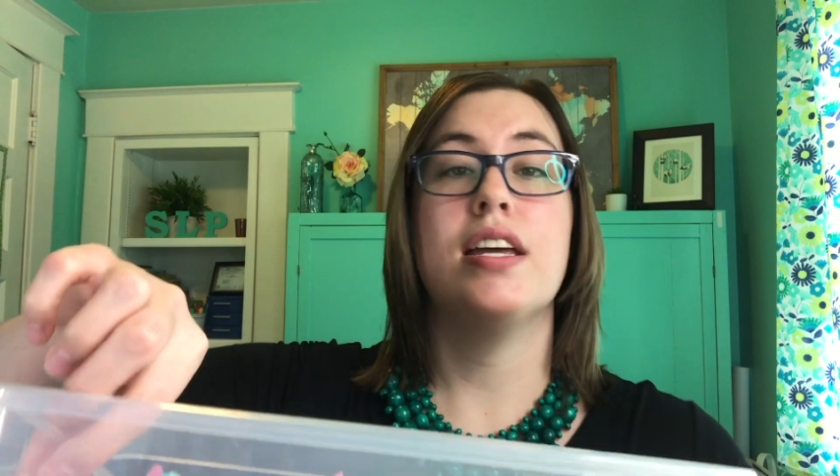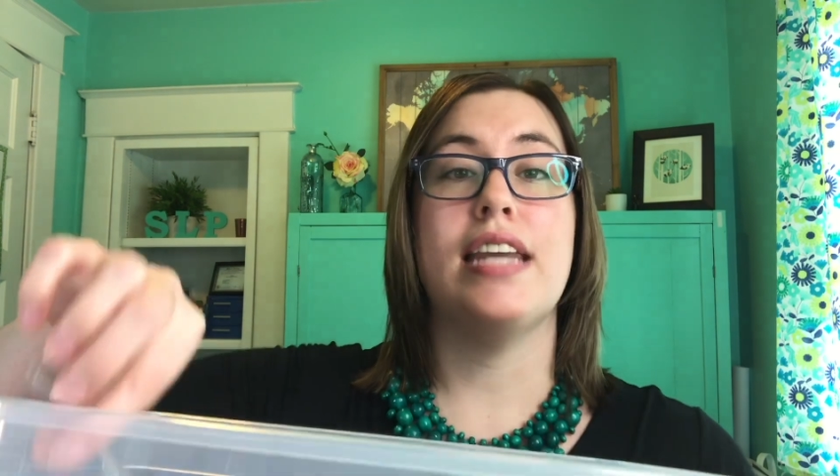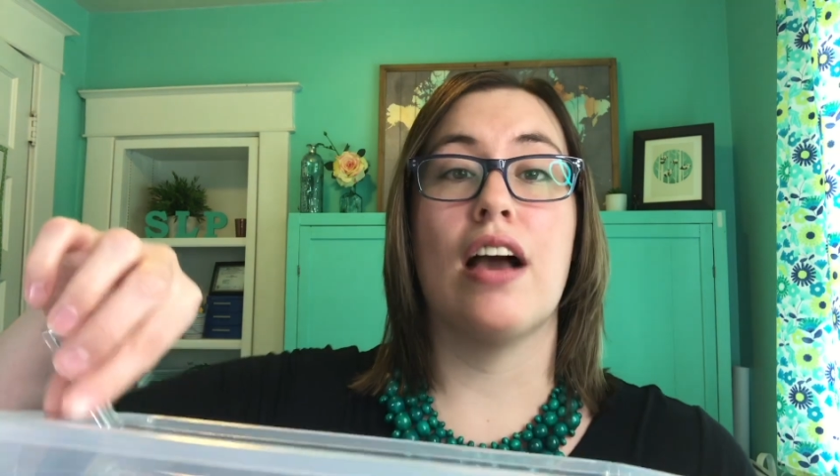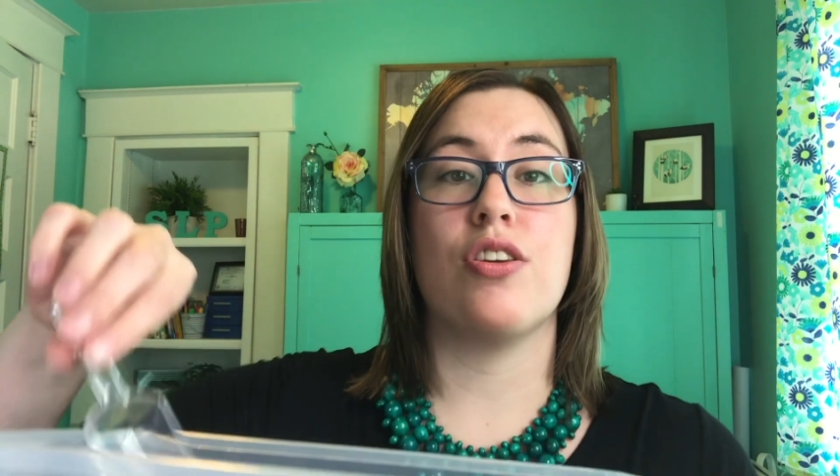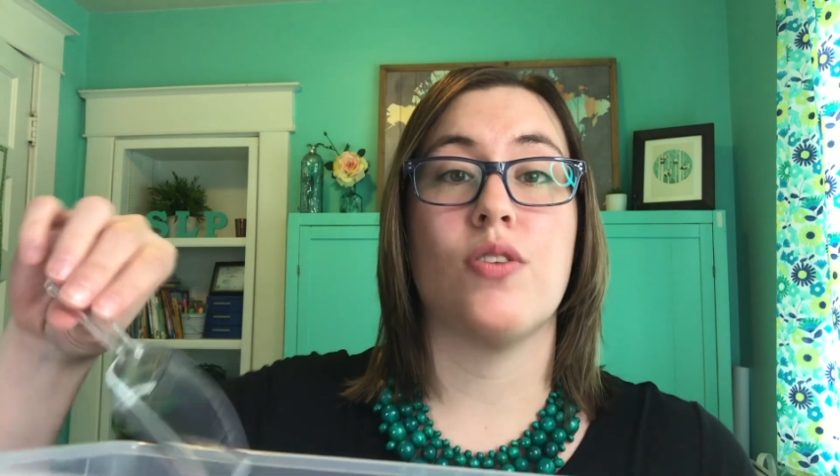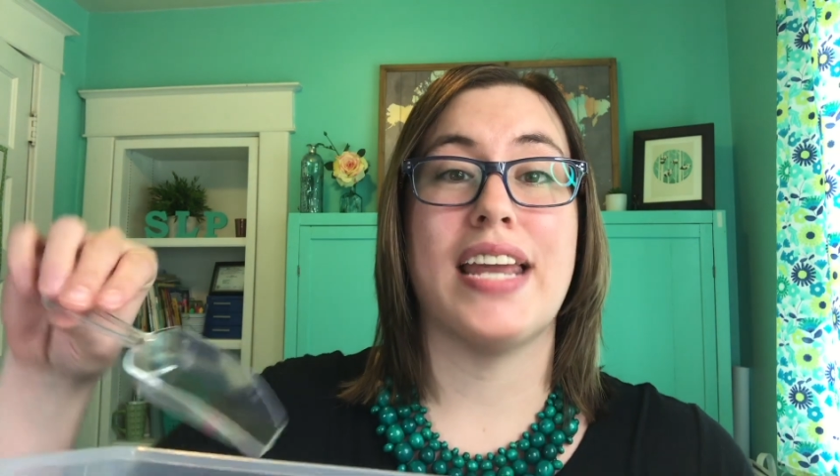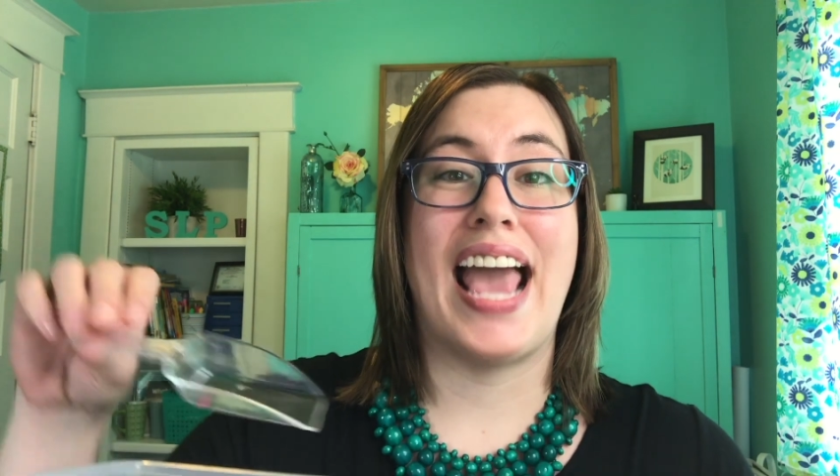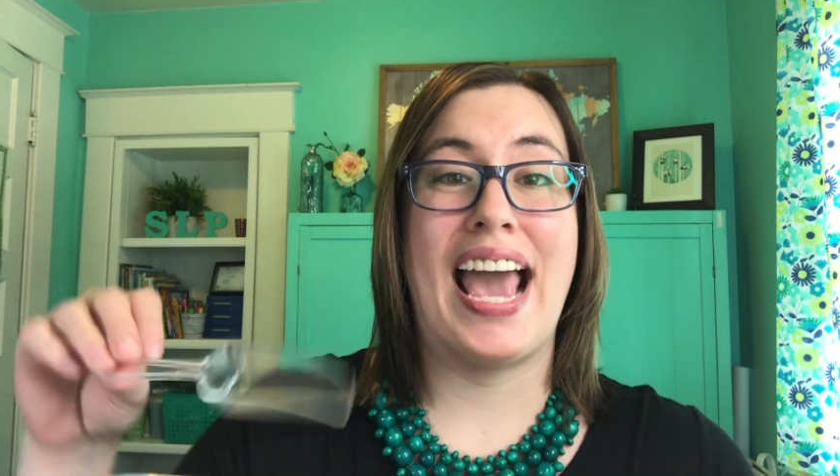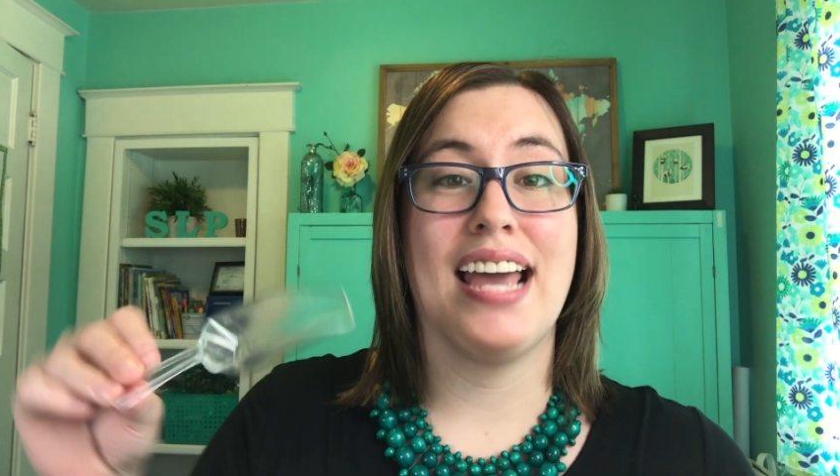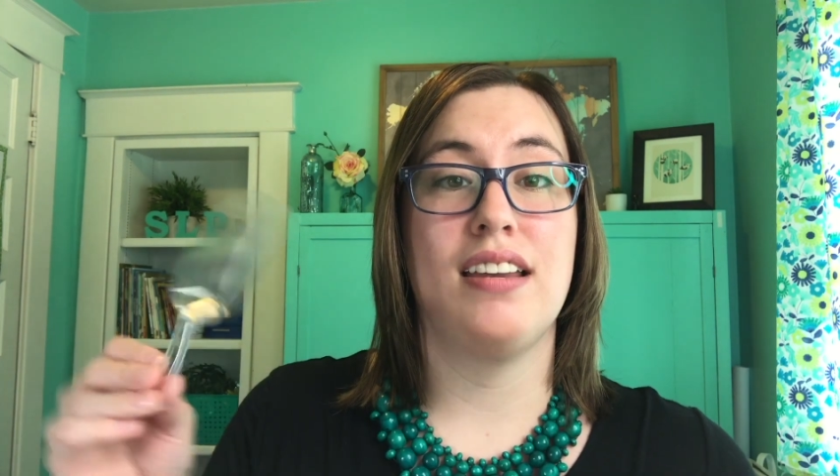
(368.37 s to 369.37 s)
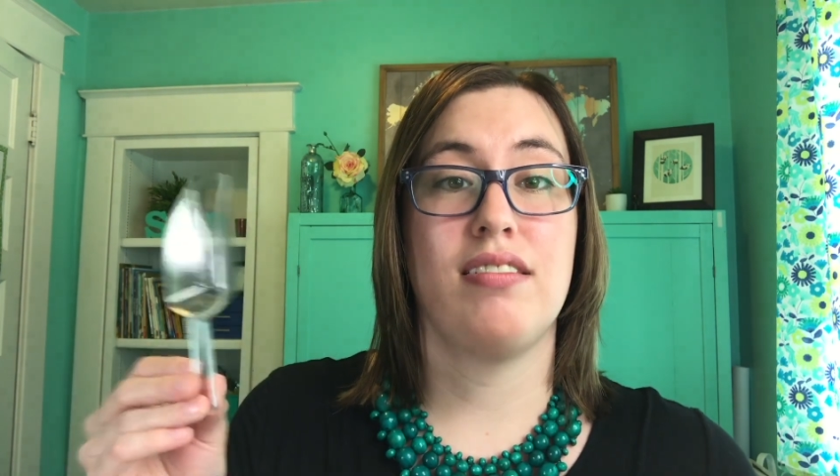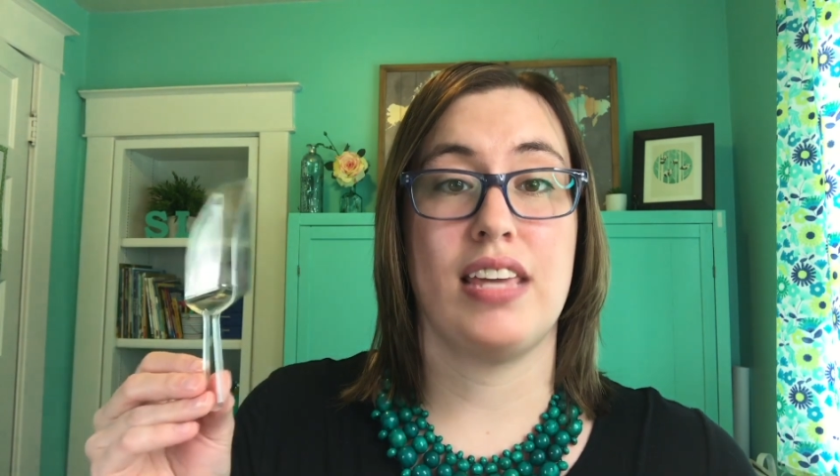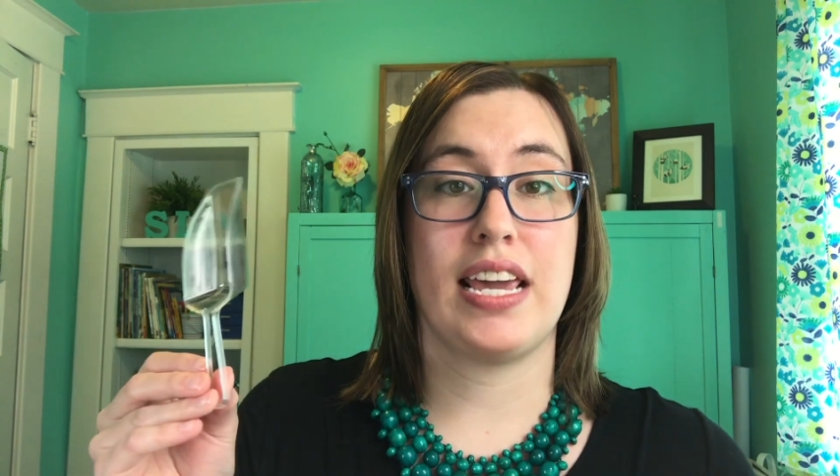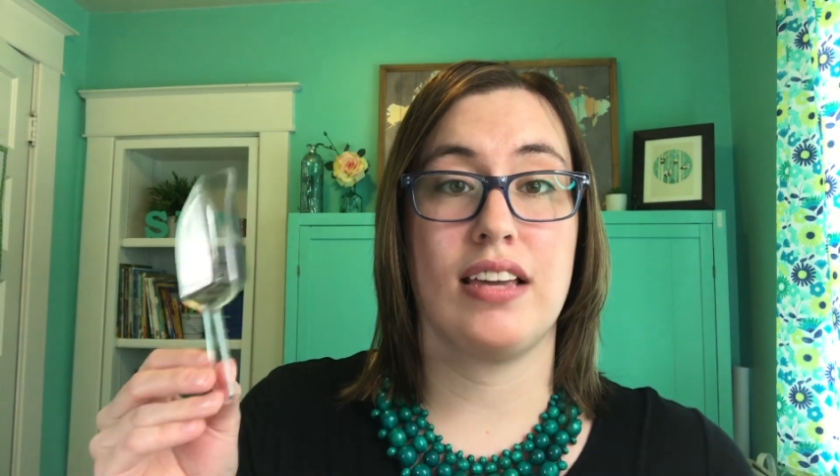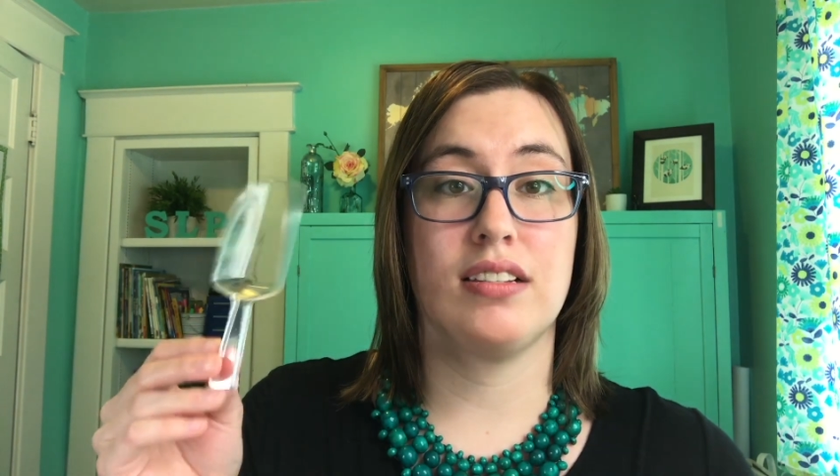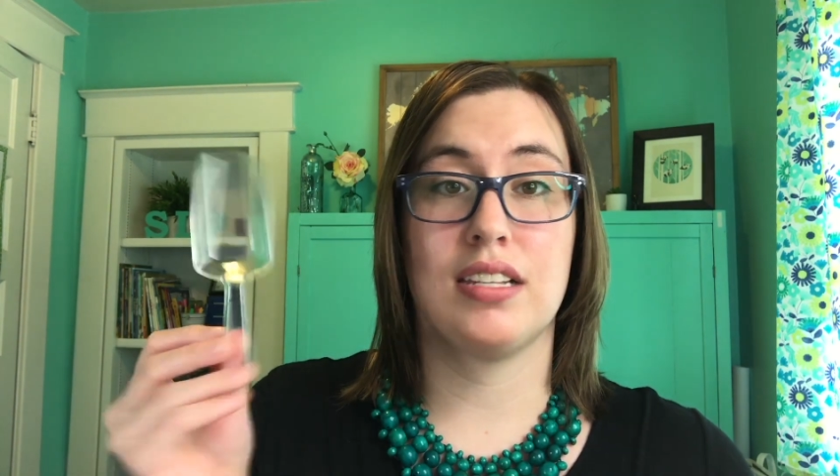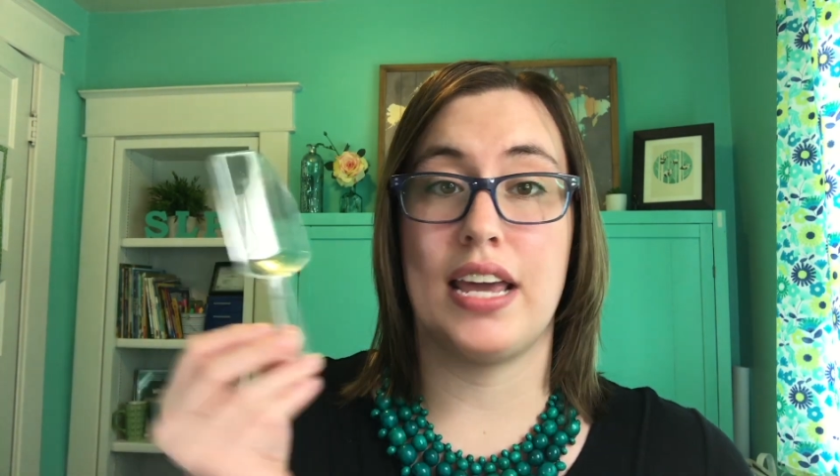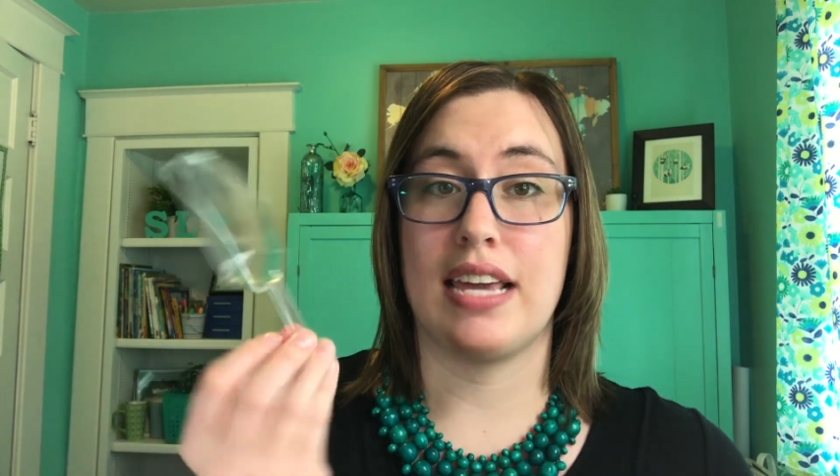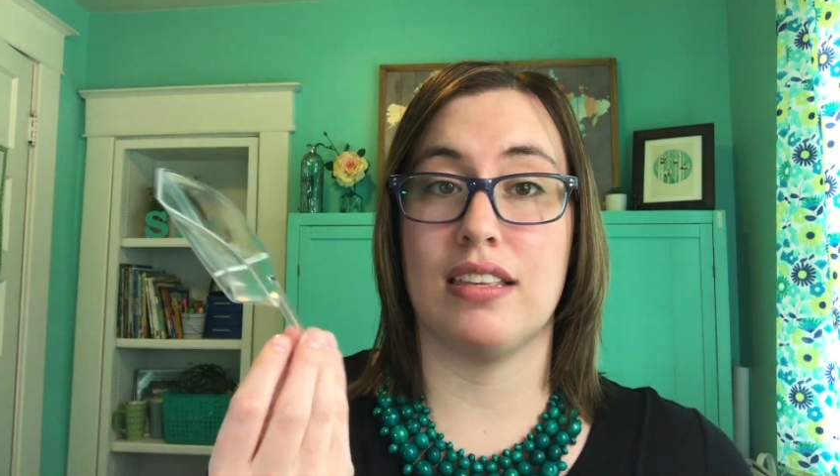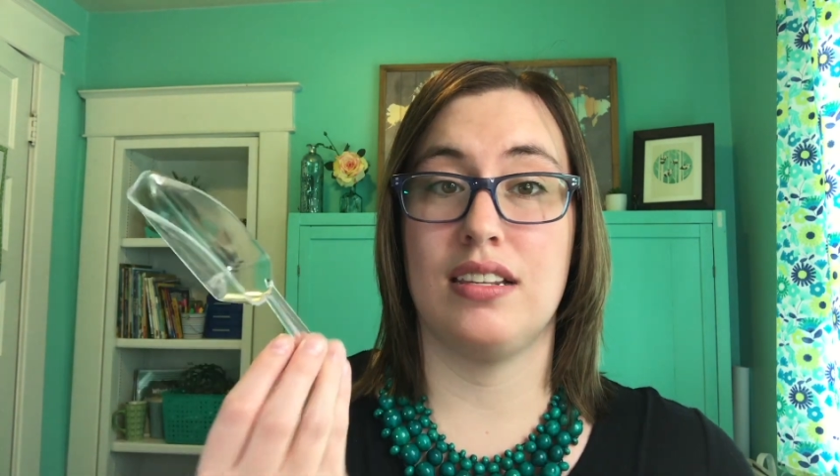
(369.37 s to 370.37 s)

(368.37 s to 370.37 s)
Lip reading: Now you can add things like,